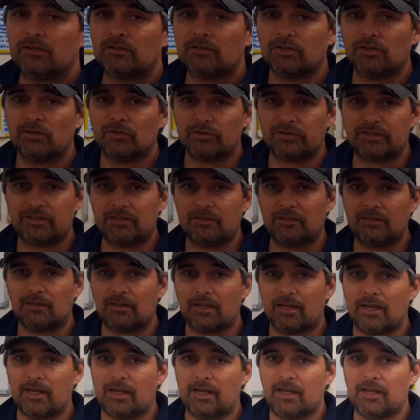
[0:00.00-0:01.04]
you
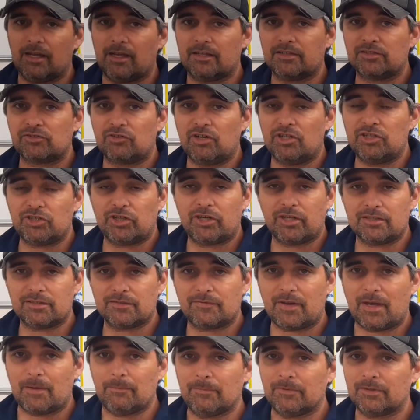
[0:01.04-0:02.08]
know, stranger things have
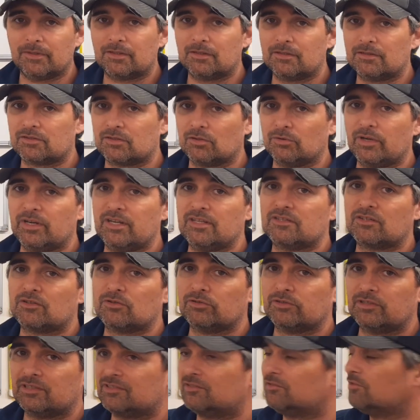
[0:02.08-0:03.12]
happened. So it is good
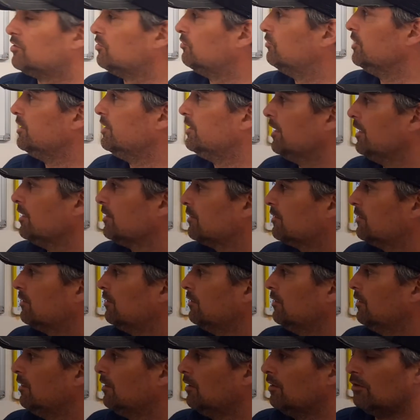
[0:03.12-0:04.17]
to retest.
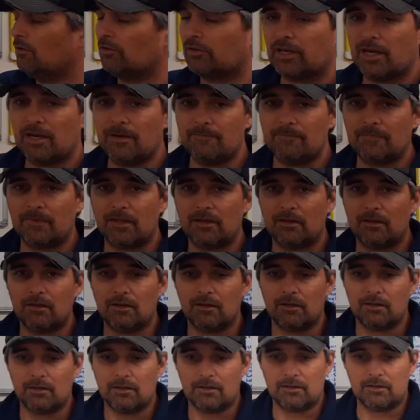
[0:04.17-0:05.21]
Okay?
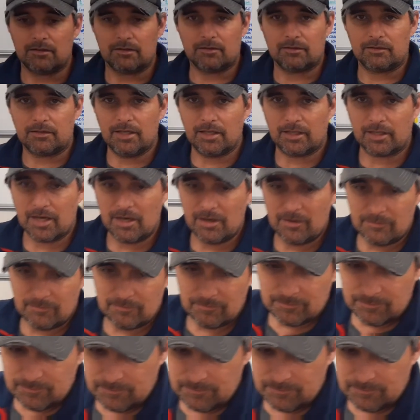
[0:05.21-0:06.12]
Take care.